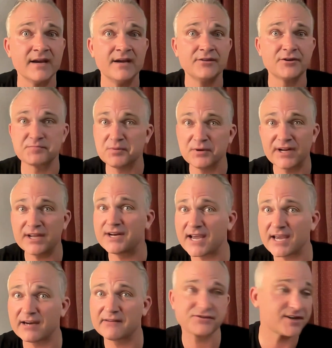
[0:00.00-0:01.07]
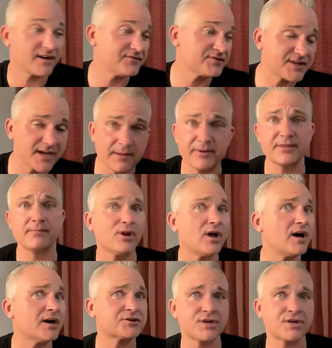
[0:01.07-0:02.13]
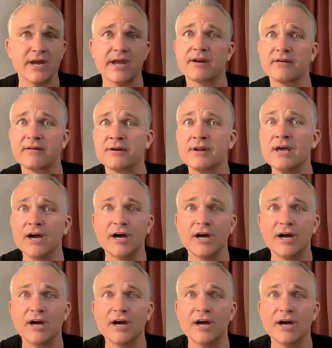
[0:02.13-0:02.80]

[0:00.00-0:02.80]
There's plenty of negative stuff to say about the blockchain and